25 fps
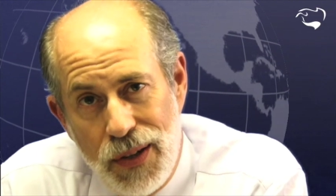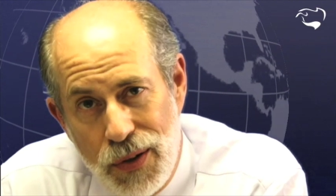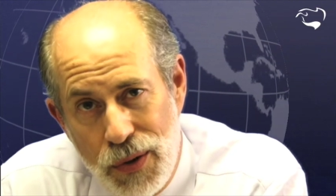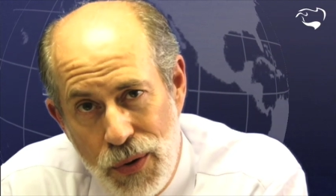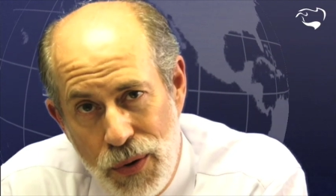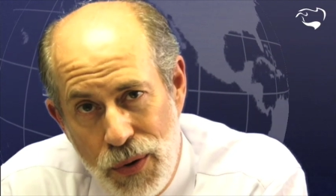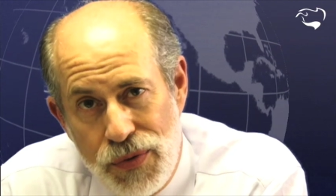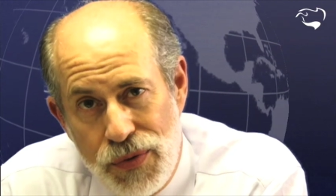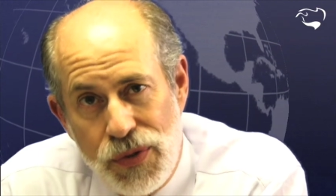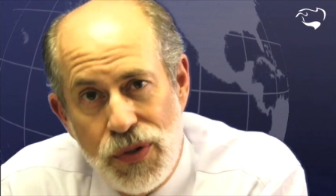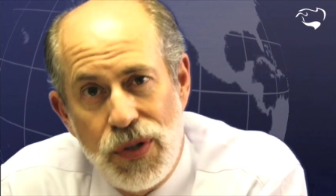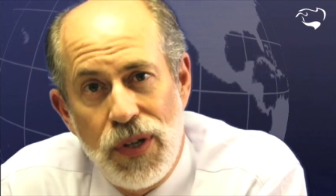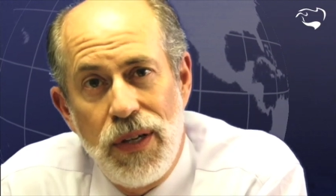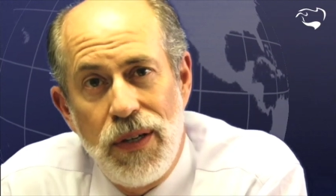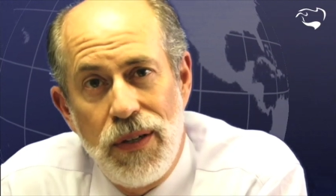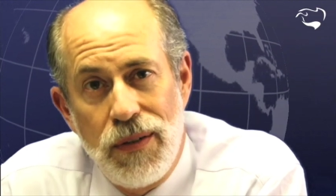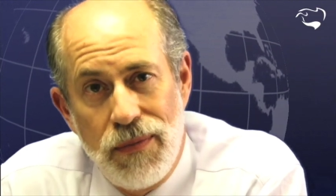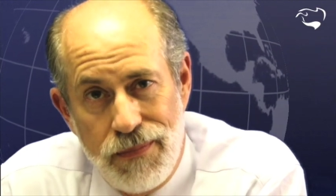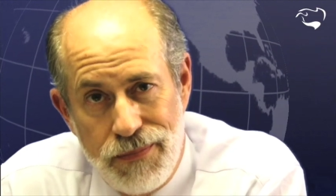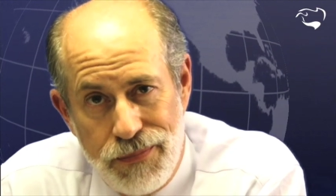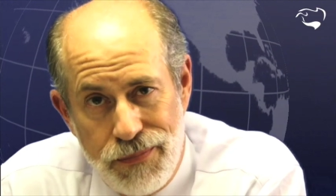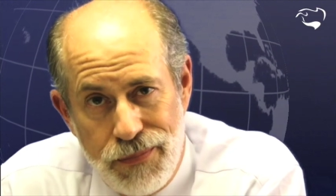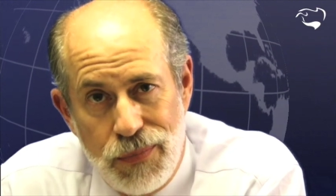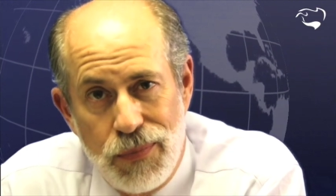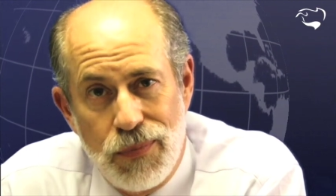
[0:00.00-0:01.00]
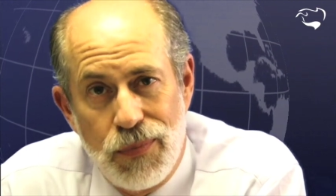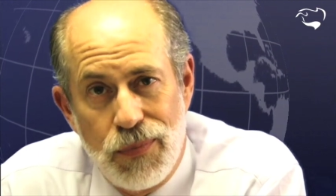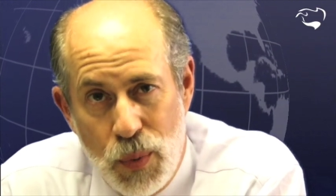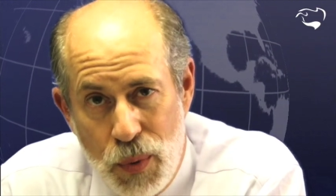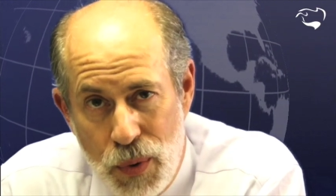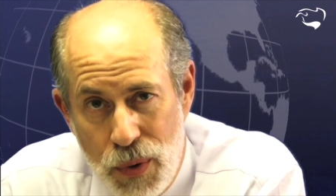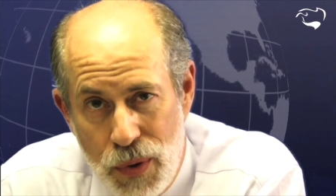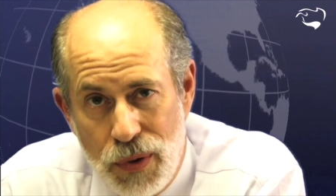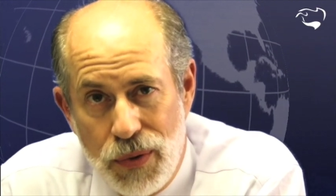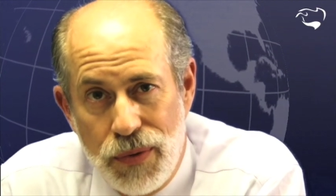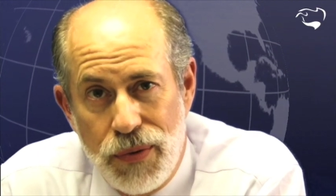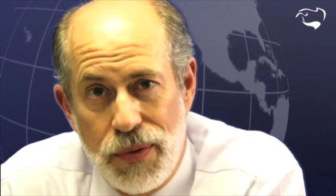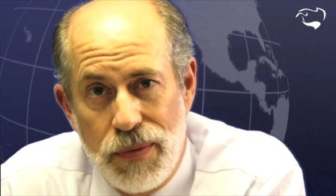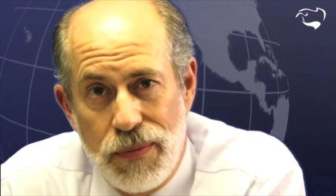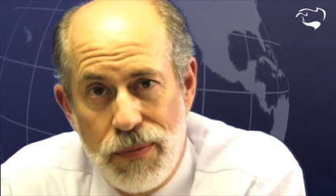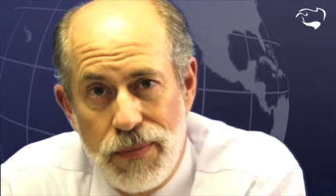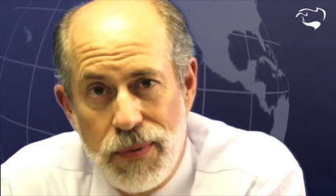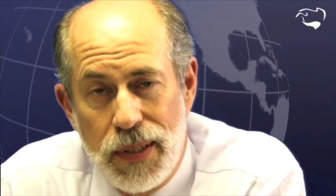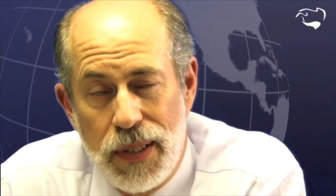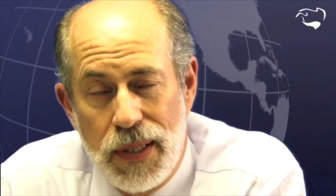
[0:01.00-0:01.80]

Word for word: who have seen the world